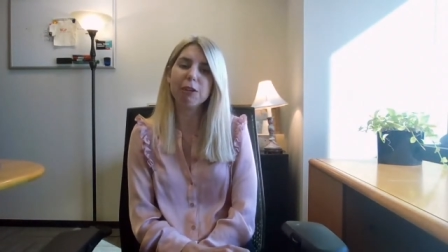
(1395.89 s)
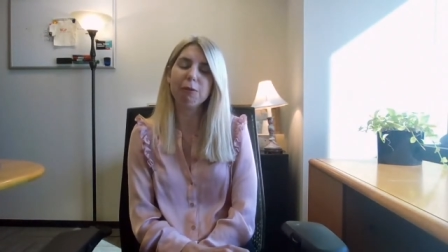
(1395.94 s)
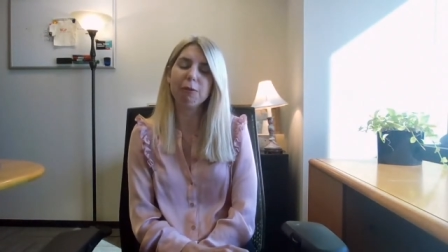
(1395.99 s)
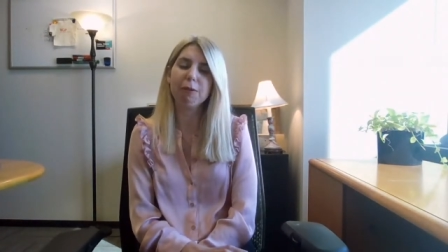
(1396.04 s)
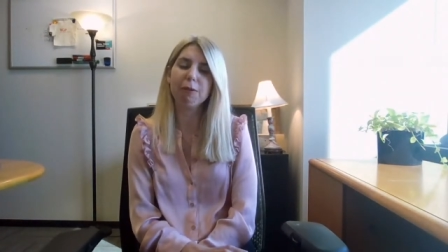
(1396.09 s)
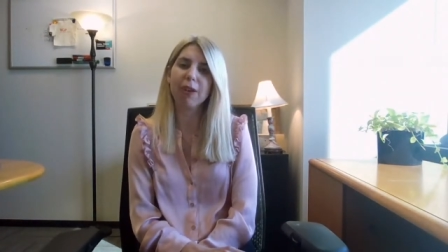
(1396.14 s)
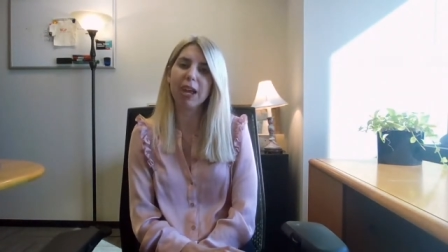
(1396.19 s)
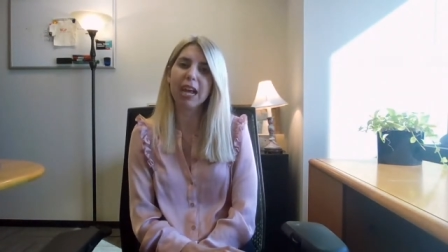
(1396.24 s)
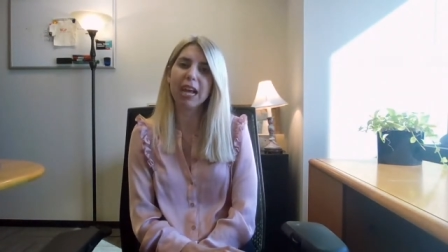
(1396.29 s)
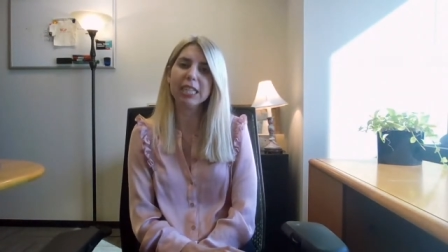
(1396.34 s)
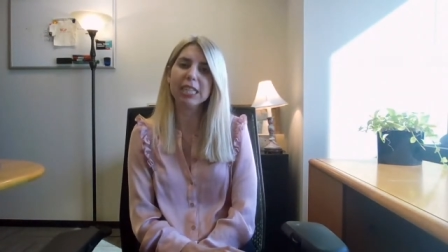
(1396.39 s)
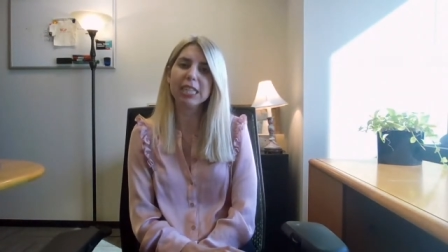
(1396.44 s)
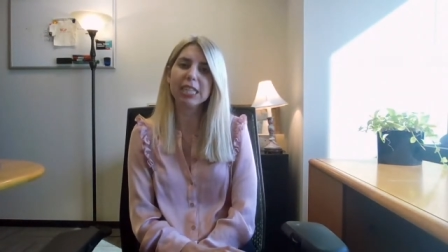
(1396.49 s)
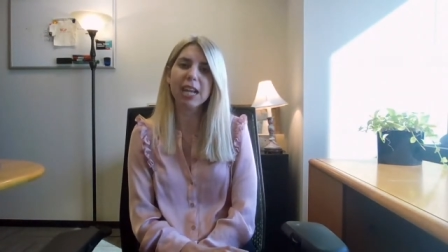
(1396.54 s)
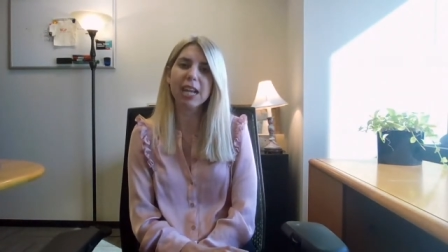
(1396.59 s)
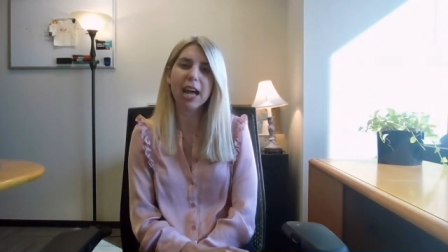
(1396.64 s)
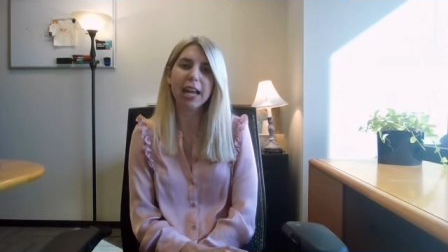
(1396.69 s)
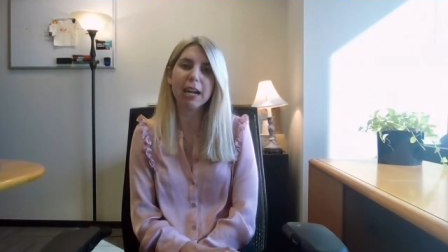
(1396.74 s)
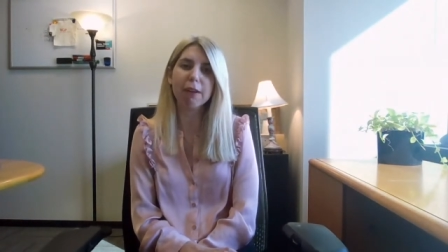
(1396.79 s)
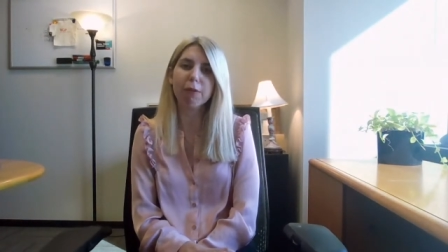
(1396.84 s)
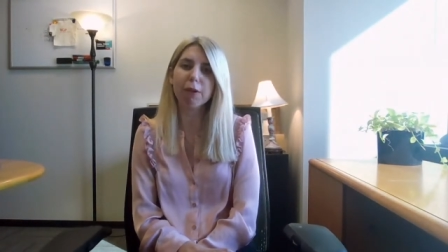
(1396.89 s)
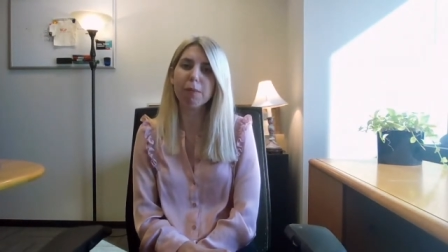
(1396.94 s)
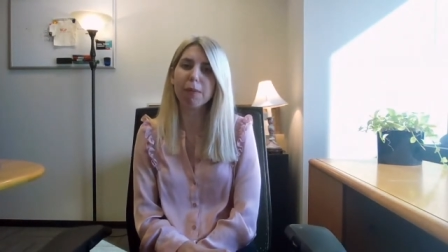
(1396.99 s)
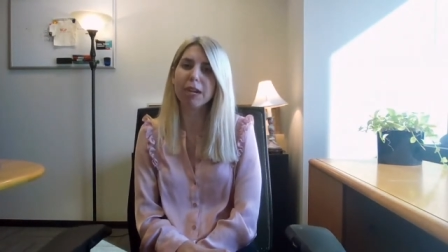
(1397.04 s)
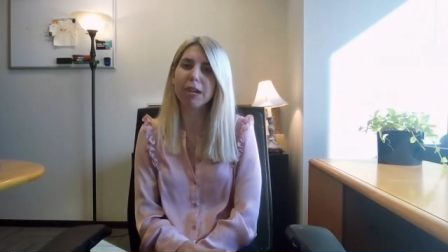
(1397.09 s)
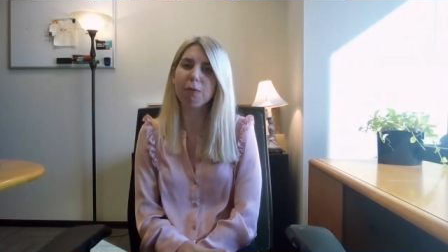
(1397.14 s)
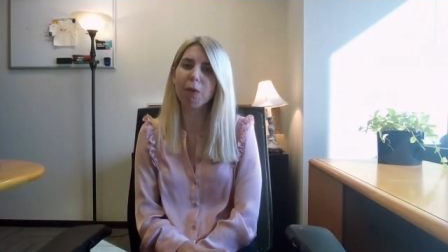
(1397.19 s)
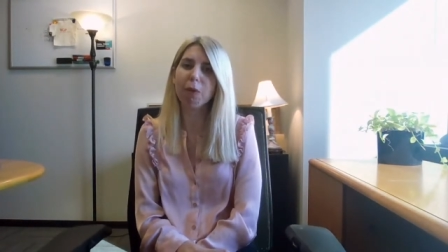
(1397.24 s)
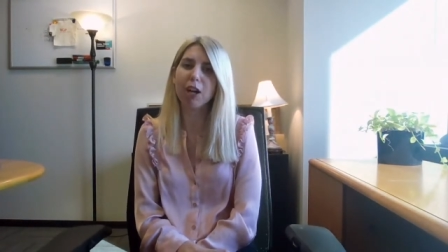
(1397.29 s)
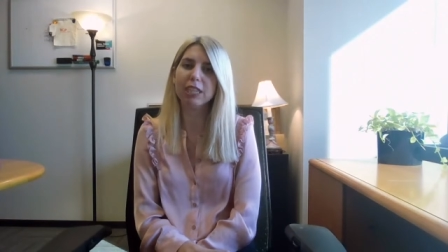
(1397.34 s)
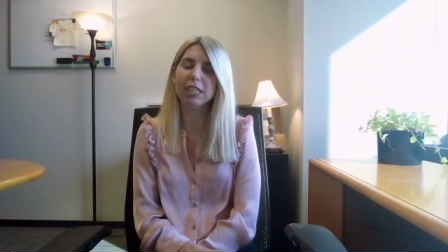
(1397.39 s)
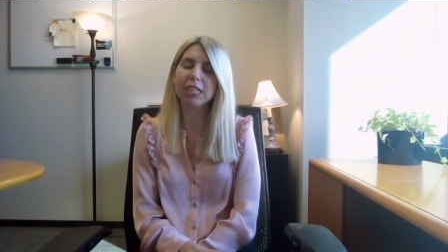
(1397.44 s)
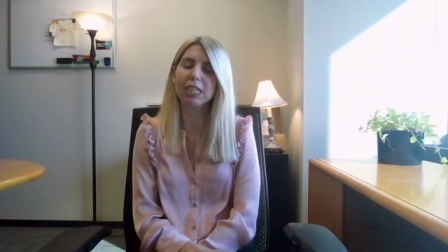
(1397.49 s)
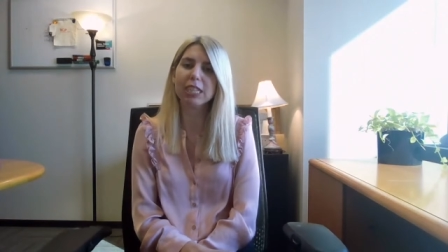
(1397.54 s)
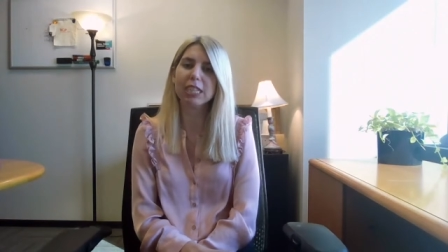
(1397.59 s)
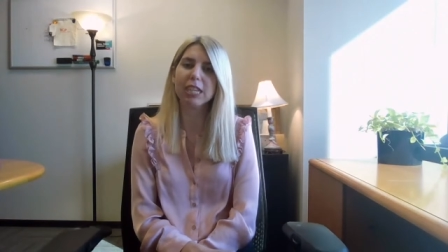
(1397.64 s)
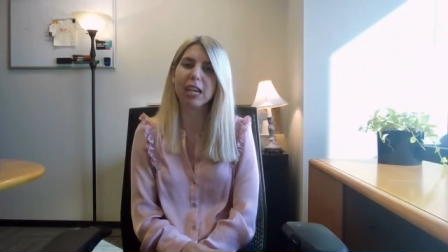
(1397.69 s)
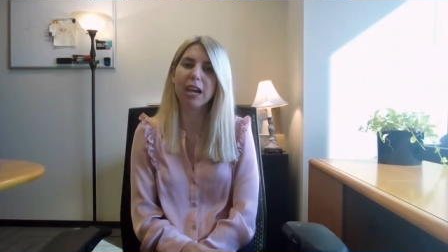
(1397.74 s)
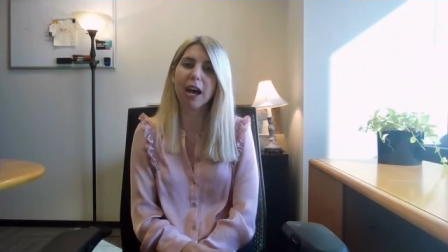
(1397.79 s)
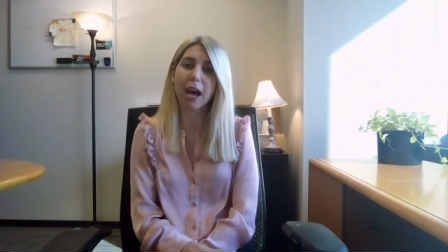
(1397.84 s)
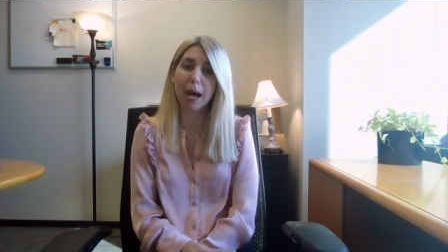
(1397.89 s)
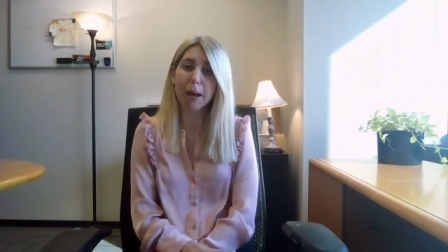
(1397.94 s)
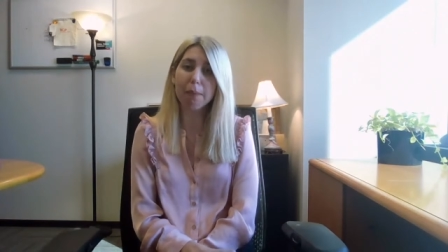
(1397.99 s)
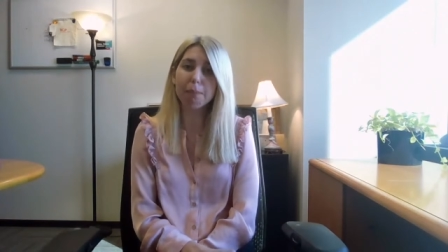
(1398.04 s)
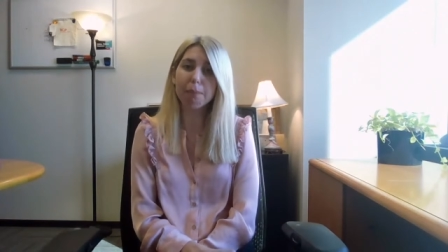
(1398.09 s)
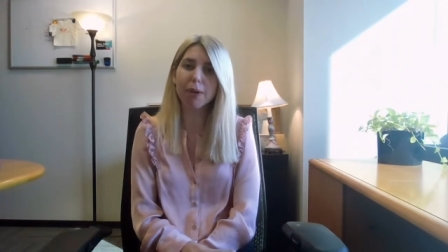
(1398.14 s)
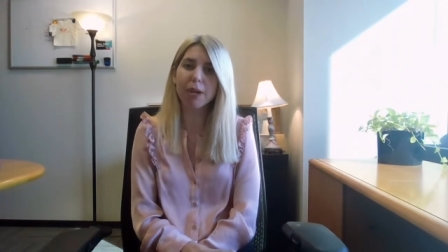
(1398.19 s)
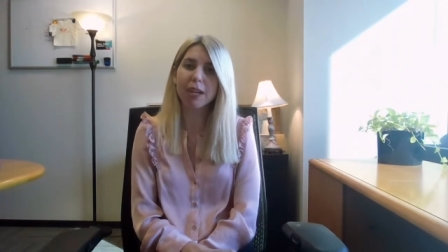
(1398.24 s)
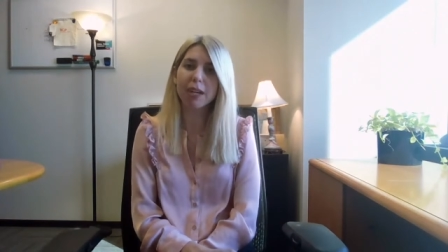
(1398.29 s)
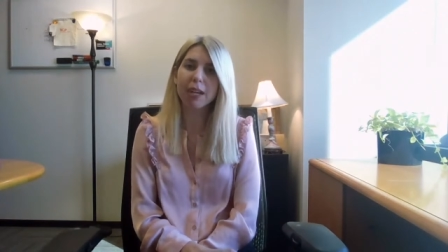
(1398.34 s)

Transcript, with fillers: to advance. Not everybody wants up.